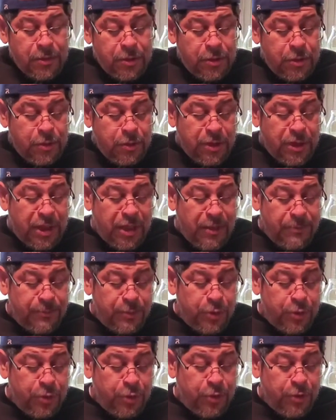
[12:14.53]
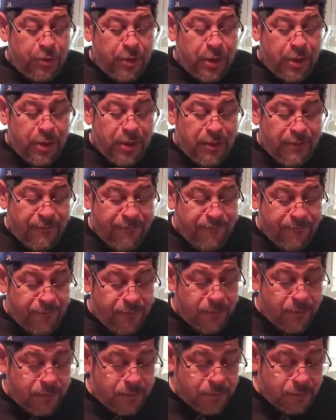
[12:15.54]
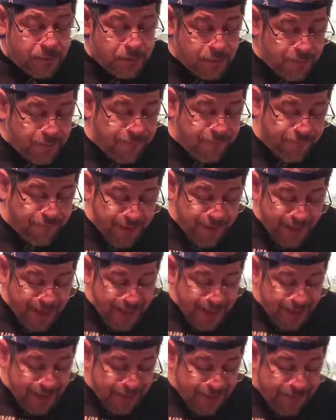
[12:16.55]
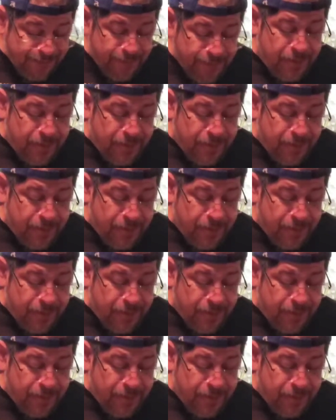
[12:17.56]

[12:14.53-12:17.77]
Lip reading: to keep your fry